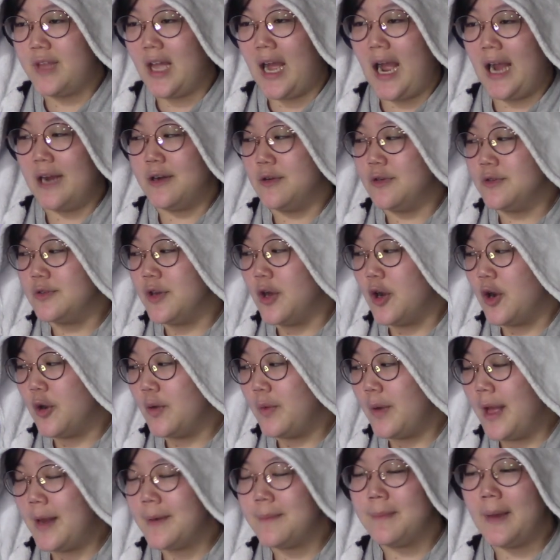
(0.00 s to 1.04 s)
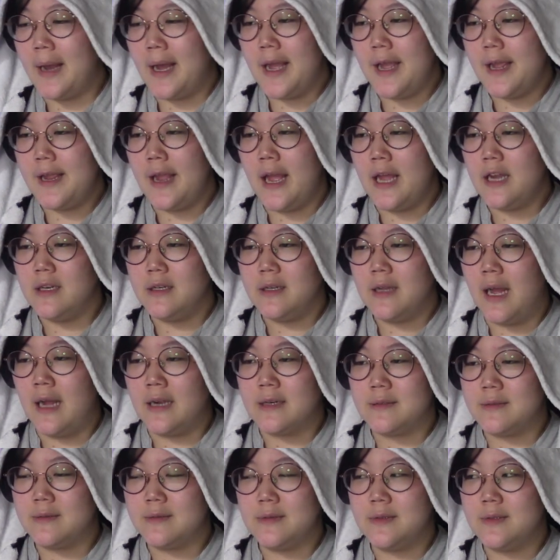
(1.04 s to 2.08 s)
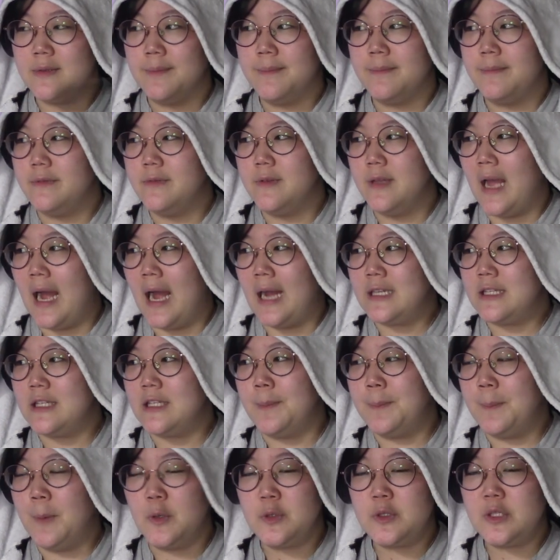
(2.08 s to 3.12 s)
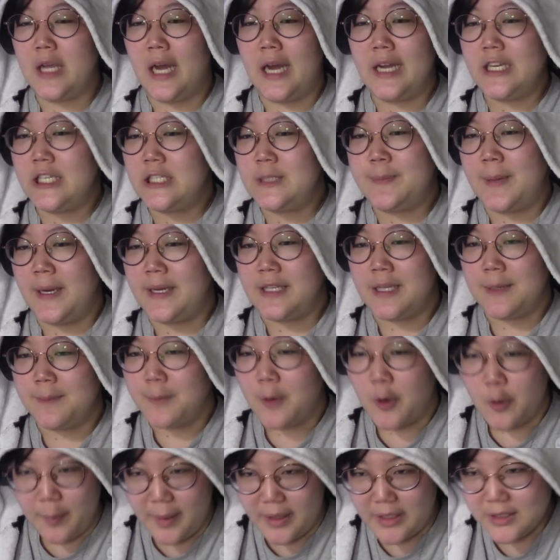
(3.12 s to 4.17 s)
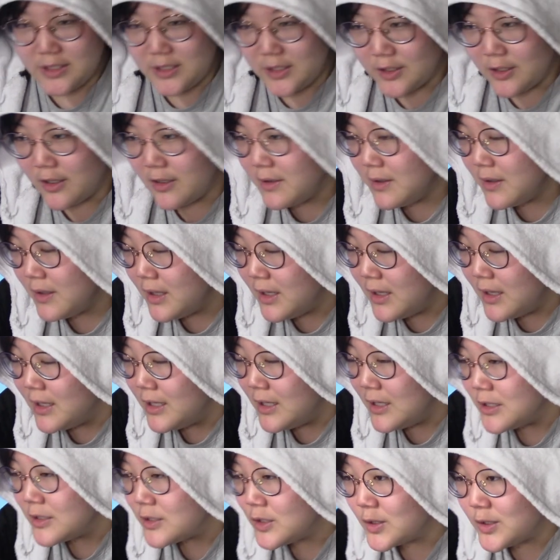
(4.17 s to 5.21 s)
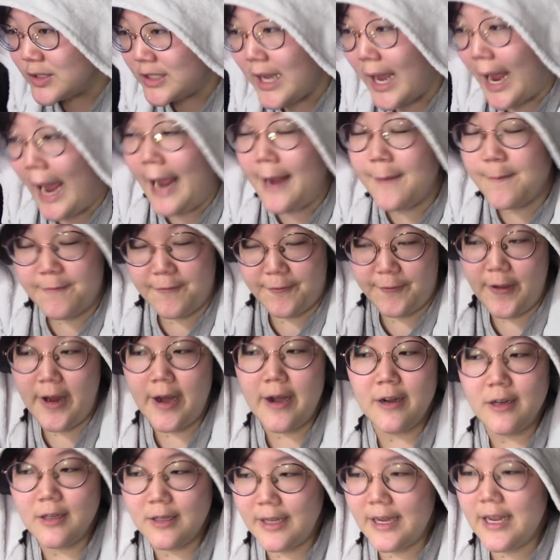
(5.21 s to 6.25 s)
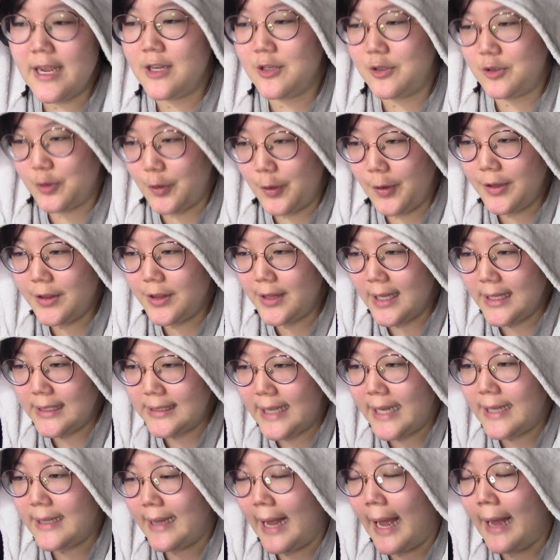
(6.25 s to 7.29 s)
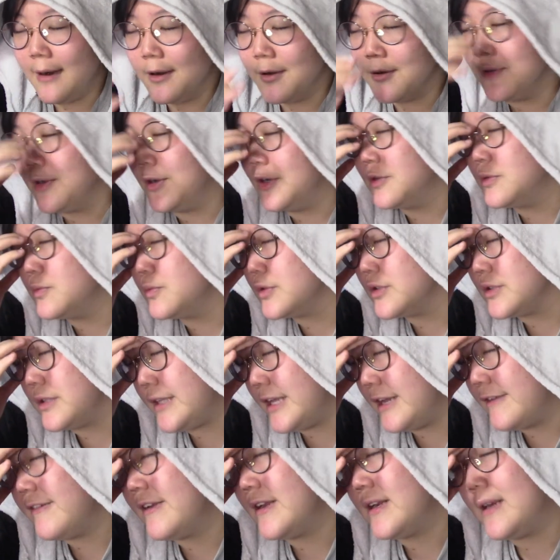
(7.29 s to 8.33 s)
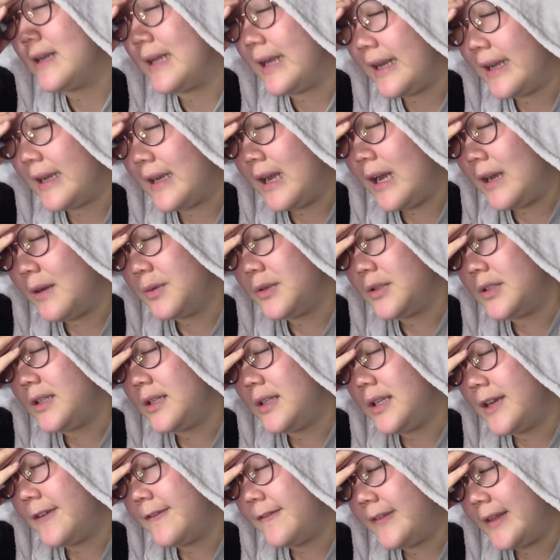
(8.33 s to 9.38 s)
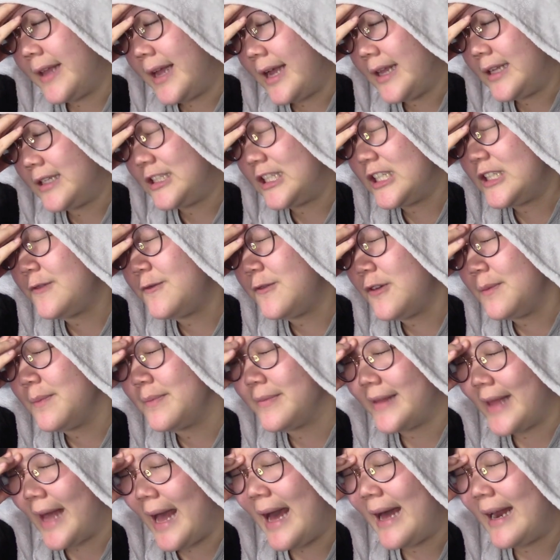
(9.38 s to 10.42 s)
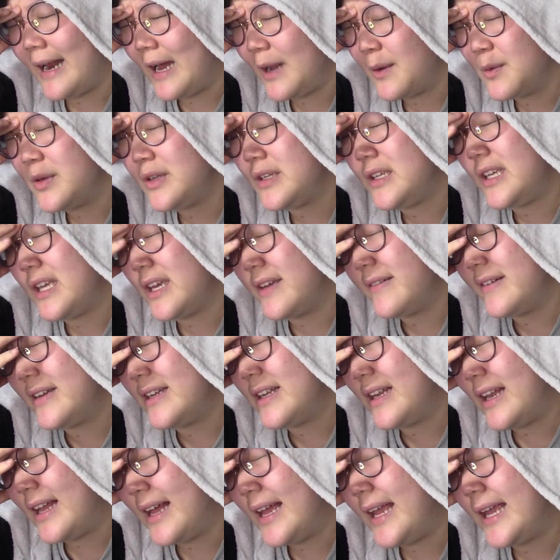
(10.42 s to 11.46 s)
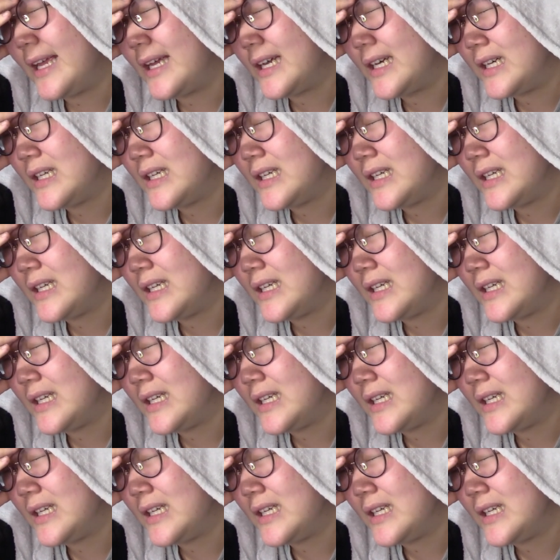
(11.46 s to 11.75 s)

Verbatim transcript: I don't know, at the most unexpected moments, you know. So I fairly enjoyed this, and that alone would give it like, I would give that, just from that I would give it like